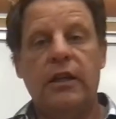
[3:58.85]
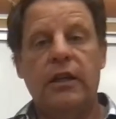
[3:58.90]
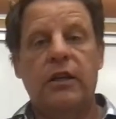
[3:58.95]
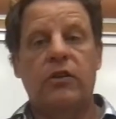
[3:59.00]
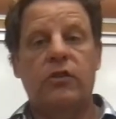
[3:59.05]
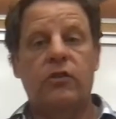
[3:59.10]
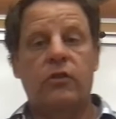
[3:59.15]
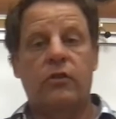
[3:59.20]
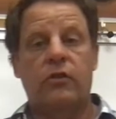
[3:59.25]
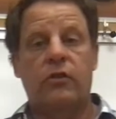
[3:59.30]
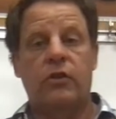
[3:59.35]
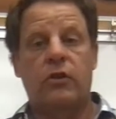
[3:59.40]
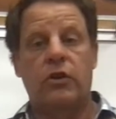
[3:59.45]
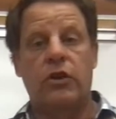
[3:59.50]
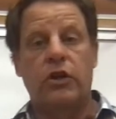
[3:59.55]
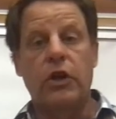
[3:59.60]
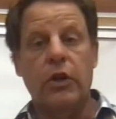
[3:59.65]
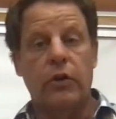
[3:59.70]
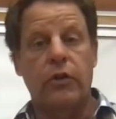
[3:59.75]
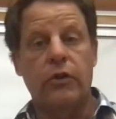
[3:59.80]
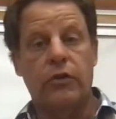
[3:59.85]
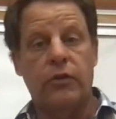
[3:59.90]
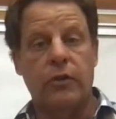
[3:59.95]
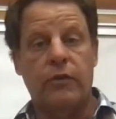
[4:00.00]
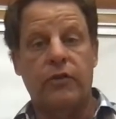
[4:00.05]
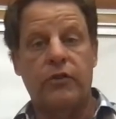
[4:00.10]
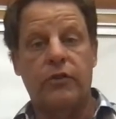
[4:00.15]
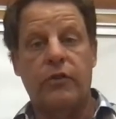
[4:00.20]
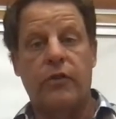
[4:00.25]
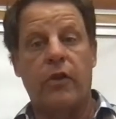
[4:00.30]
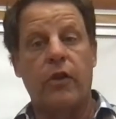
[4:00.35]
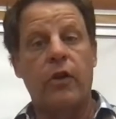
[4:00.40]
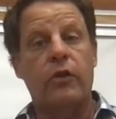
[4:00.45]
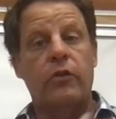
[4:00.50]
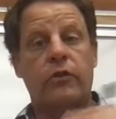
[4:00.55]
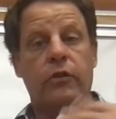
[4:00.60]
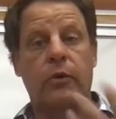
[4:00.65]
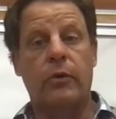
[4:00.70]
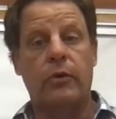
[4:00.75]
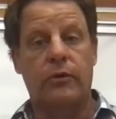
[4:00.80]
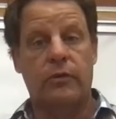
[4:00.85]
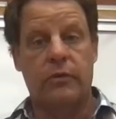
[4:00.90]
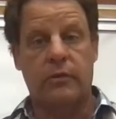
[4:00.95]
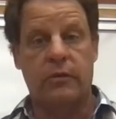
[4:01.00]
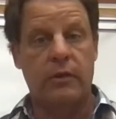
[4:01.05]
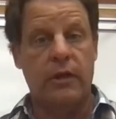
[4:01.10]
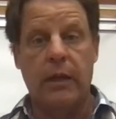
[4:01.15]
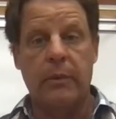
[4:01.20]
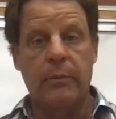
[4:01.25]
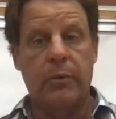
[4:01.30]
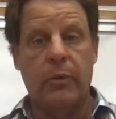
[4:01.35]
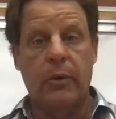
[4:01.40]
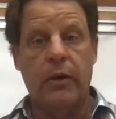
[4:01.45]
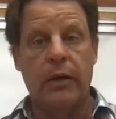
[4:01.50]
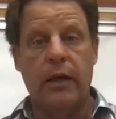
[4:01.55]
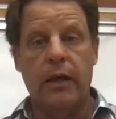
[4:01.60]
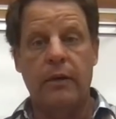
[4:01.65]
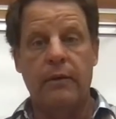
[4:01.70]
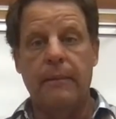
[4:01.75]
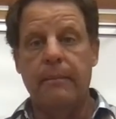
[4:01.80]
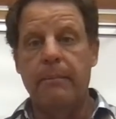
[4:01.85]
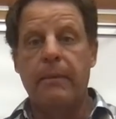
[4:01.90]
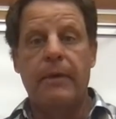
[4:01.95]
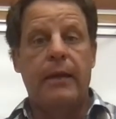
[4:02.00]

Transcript: is near the surface of the Earth, so it's 9.8.